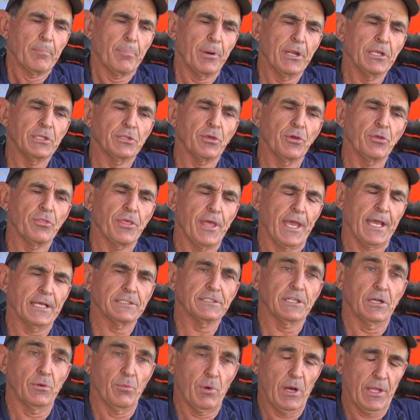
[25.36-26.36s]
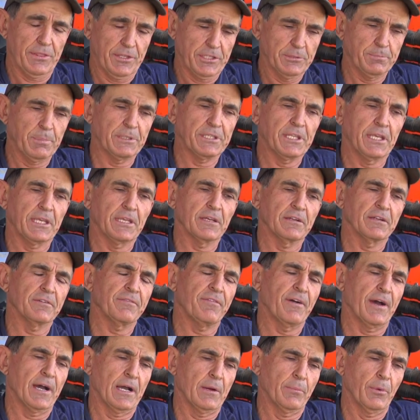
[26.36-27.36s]
Pre-2001, this particular
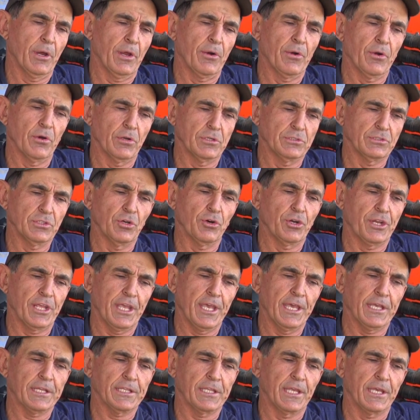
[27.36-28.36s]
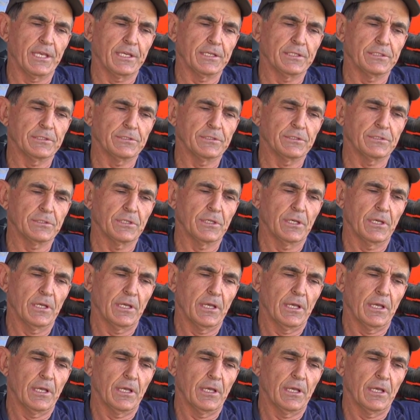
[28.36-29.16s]
farm we're on is 90 hectares.